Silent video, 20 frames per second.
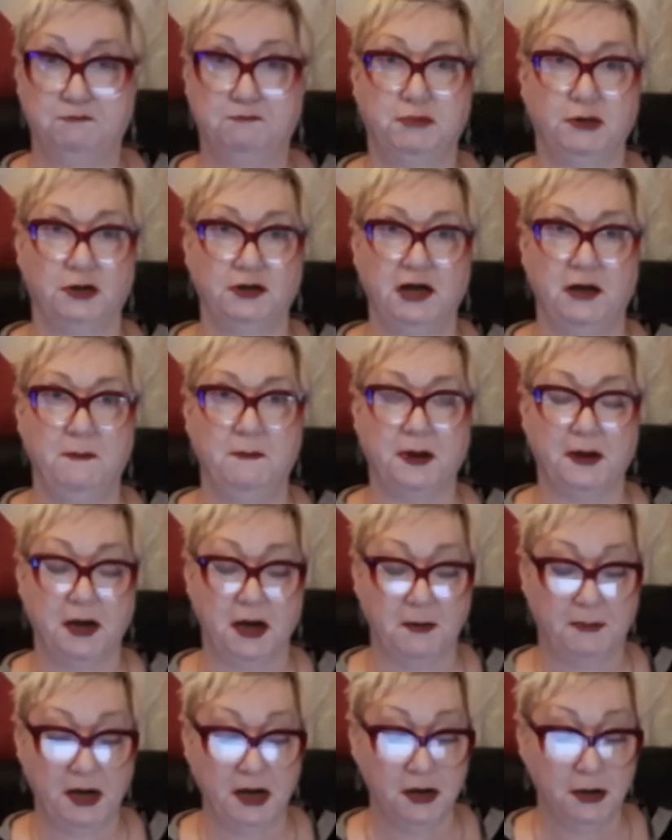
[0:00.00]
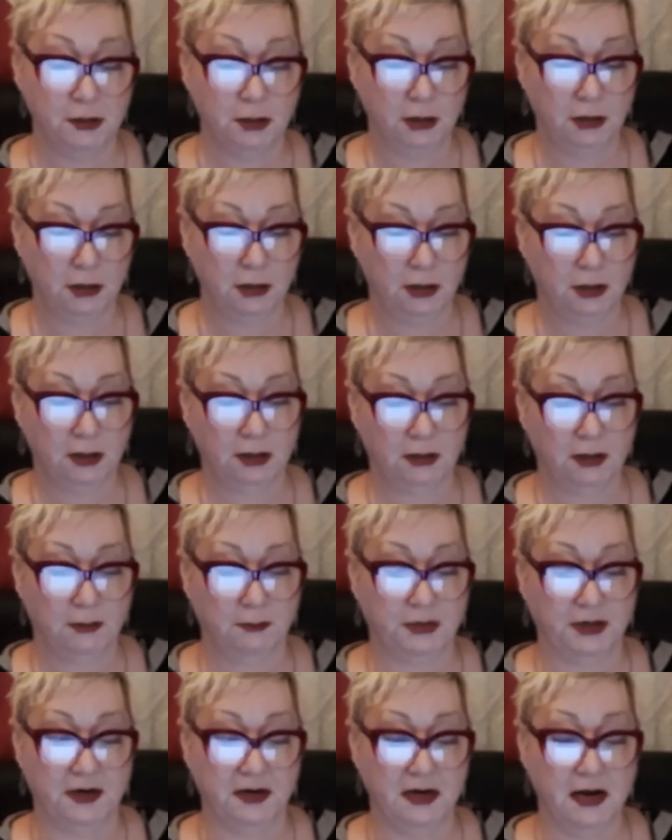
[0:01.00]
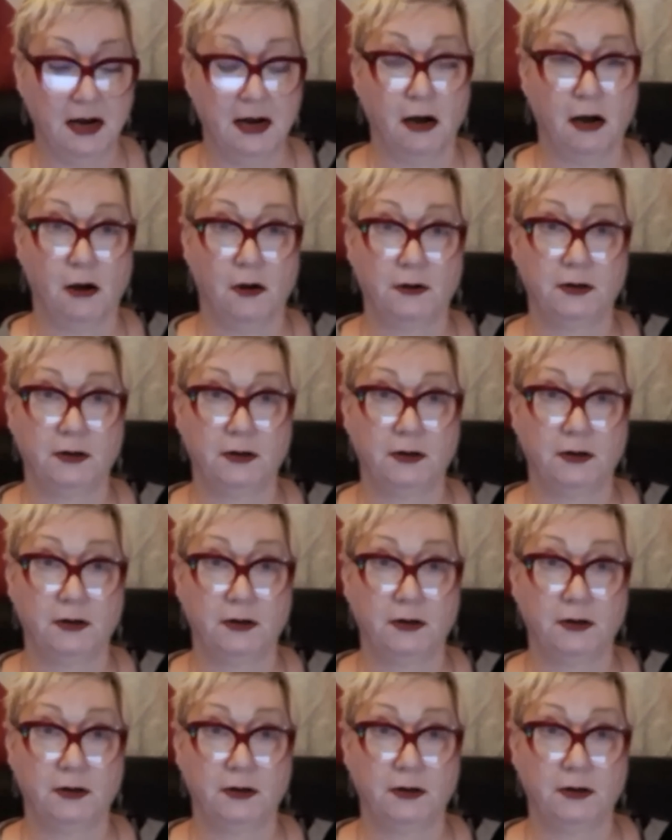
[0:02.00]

bully baby. But now,